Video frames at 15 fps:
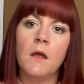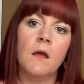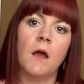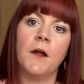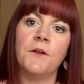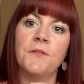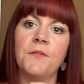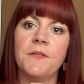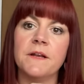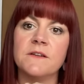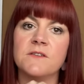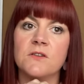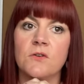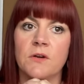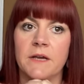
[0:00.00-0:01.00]
Another thing
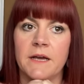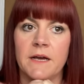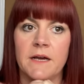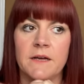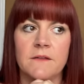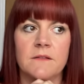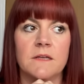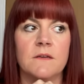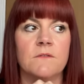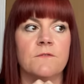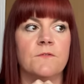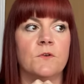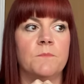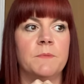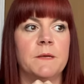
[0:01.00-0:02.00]
to look at, I think,
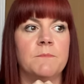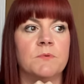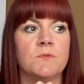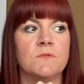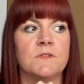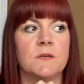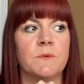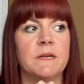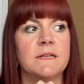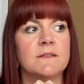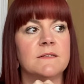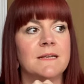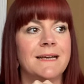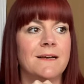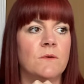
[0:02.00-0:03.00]
for people sewing is
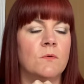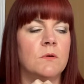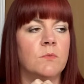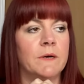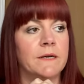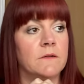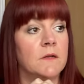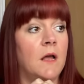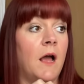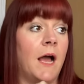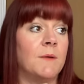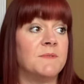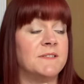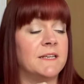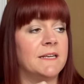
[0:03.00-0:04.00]
now, well,
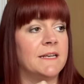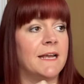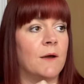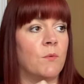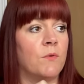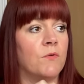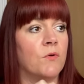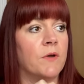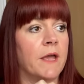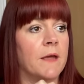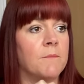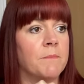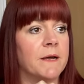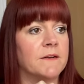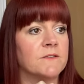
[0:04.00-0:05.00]
I'm saying now we're all
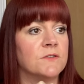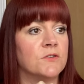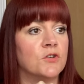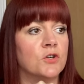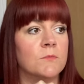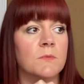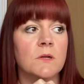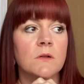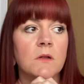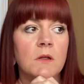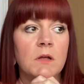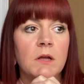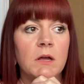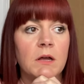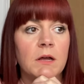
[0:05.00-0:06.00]
getting back to normal
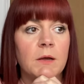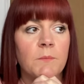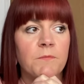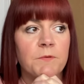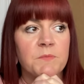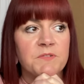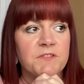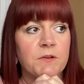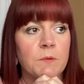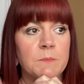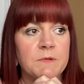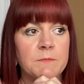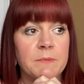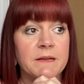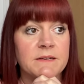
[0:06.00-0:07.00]
from a sewing
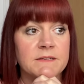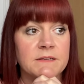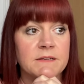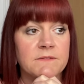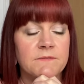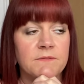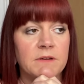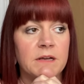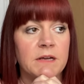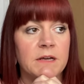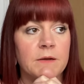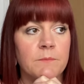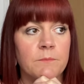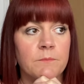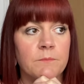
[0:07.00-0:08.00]
perspective,
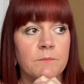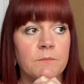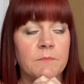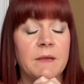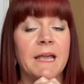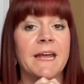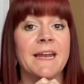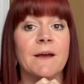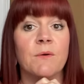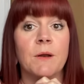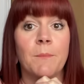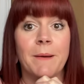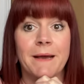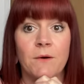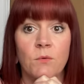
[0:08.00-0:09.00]
getting out and
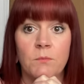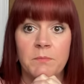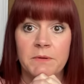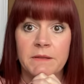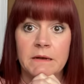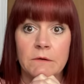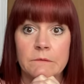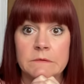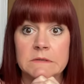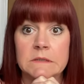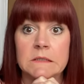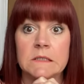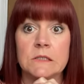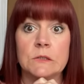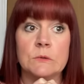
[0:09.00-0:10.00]
about, but then obviously
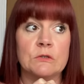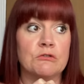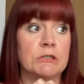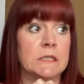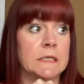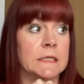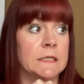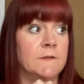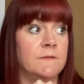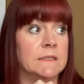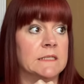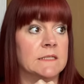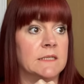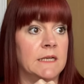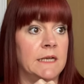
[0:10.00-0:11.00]
the new strain of
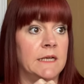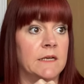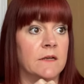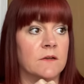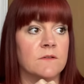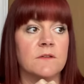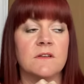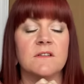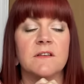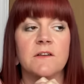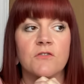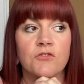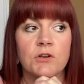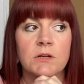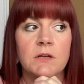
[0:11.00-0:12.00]
COVID's hitting us,
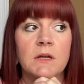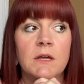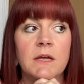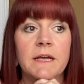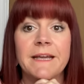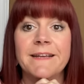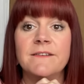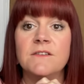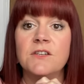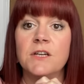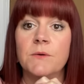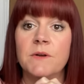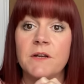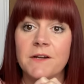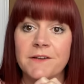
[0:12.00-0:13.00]
etc., is, you
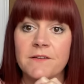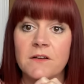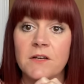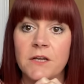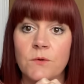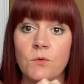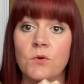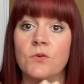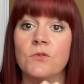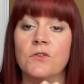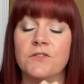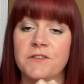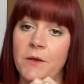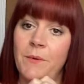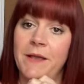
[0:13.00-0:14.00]
know, a nice local
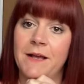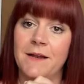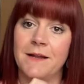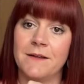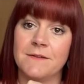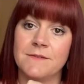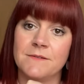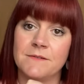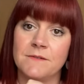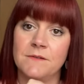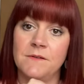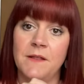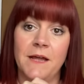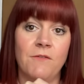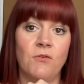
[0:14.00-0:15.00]
sewing class.
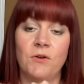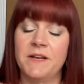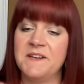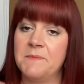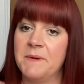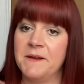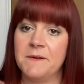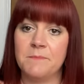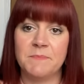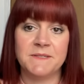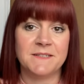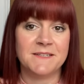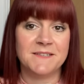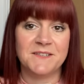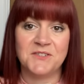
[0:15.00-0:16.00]
They're all independent
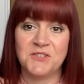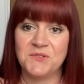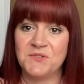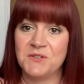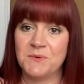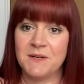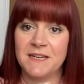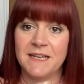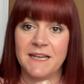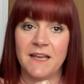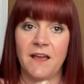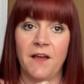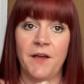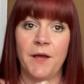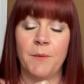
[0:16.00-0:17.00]
businesses
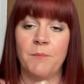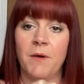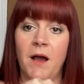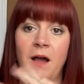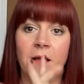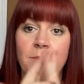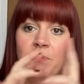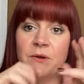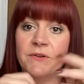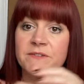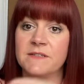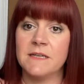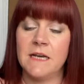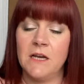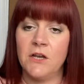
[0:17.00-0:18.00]
usually. I
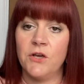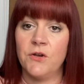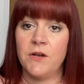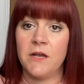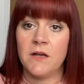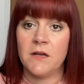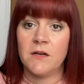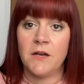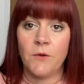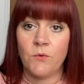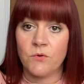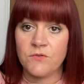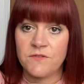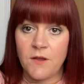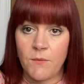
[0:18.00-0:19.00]
personally learned at a
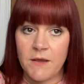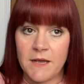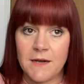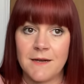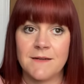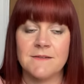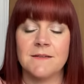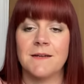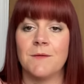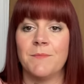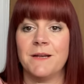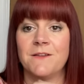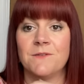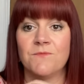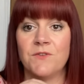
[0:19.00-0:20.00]
local sewing class and I
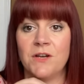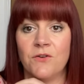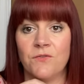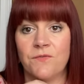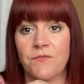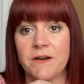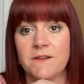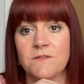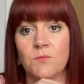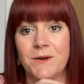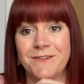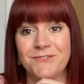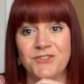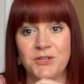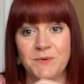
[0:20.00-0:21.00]
made some really good friends
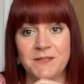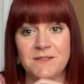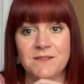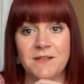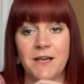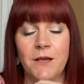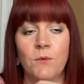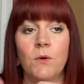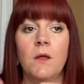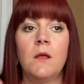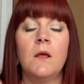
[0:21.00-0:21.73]
whilst doing so.